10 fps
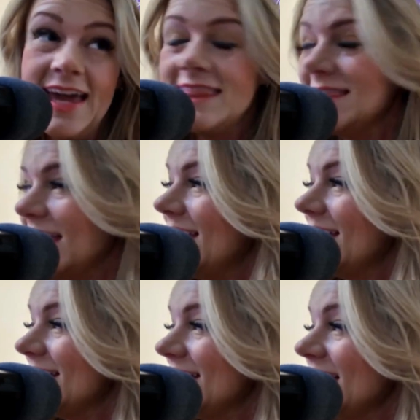and
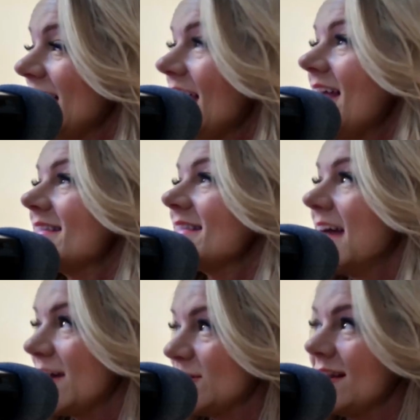then
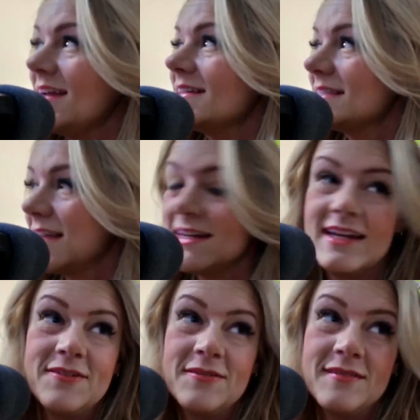Saturday and
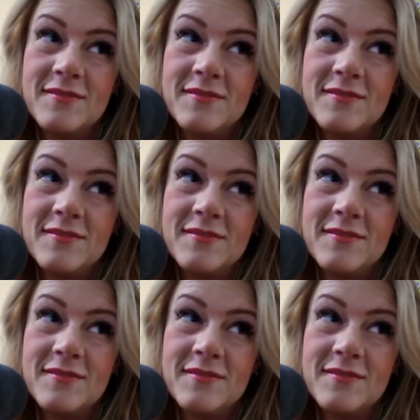Sunday